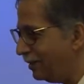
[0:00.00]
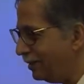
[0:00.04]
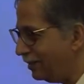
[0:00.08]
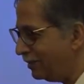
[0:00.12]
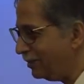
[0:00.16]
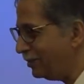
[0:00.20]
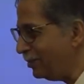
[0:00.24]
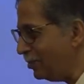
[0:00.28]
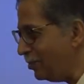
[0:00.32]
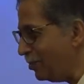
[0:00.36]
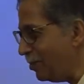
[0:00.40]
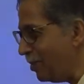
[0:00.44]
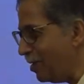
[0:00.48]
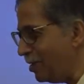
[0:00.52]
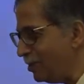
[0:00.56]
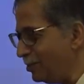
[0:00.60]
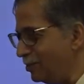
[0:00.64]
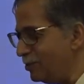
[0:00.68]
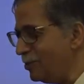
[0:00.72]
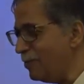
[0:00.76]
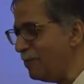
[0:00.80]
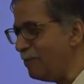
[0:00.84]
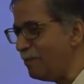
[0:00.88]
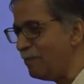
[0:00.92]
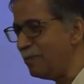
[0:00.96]
you want
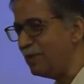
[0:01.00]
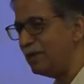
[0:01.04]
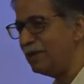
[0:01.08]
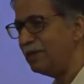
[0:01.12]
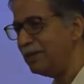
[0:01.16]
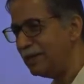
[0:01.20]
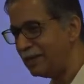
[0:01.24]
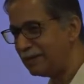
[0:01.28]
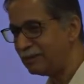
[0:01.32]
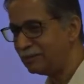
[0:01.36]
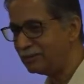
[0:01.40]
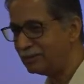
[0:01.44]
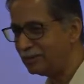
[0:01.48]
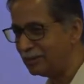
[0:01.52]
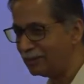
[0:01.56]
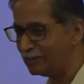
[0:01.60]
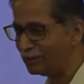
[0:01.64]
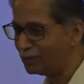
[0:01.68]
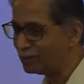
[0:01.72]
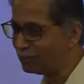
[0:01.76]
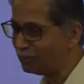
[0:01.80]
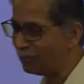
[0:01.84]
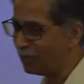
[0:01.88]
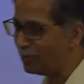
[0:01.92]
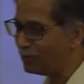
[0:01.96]
to predict the
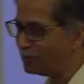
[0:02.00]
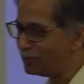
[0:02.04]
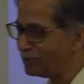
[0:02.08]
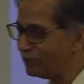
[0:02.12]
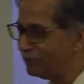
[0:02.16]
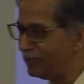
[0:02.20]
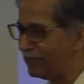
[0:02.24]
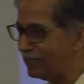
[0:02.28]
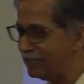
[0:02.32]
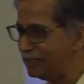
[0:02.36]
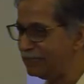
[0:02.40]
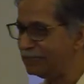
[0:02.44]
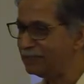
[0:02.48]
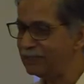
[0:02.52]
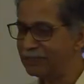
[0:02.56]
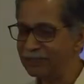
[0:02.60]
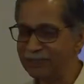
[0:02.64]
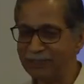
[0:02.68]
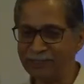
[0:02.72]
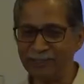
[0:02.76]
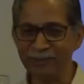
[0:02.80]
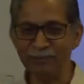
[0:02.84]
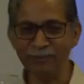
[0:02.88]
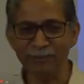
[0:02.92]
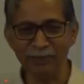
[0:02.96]
response of any
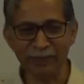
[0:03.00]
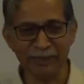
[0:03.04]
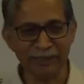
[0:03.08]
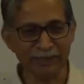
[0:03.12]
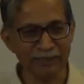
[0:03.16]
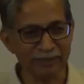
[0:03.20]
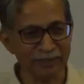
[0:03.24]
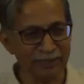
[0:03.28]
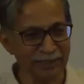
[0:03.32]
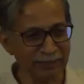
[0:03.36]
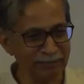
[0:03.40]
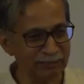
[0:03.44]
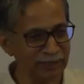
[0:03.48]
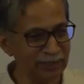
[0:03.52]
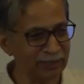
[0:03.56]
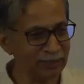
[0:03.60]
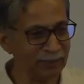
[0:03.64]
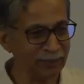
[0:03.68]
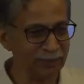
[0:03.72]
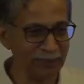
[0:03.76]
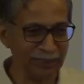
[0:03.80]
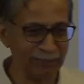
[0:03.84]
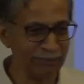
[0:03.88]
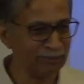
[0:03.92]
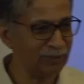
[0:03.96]
system when it's subject
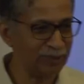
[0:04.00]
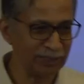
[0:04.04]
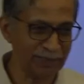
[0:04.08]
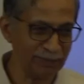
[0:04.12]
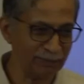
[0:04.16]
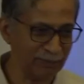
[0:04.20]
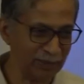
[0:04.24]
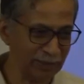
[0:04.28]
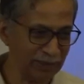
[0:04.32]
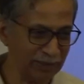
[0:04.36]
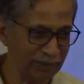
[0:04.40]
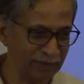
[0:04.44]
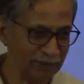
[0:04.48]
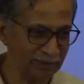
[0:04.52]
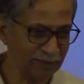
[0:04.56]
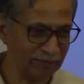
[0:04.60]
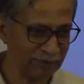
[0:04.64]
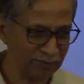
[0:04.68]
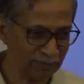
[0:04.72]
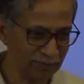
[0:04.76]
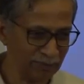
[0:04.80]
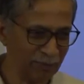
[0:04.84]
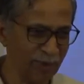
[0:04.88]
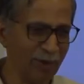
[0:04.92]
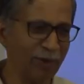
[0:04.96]
to some stimulus
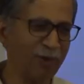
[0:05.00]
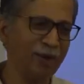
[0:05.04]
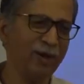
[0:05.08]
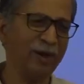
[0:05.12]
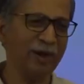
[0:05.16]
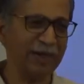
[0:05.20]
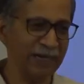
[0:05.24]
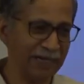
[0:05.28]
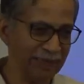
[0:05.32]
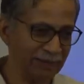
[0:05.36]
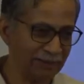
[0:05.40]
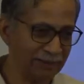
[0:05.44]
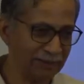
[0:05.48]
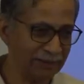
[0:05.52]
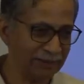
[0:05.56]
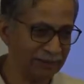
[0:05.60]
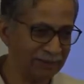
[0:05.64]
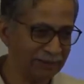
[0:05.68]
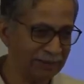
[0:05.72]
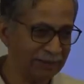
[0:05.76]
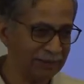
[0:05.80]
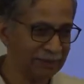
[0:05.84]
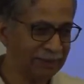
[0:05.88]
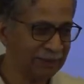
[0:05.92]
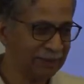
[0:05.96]
more or less
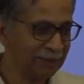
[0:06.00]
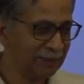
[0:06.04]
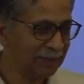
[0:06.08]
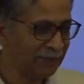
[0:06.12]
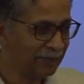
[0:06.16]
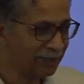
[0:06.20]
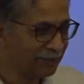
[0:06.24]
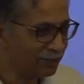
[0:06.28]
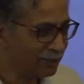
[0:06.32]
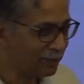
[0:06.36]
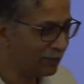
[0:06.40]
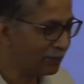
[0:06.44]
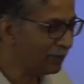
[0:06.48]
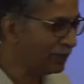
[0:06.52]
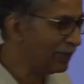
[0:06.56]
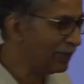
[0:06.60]
so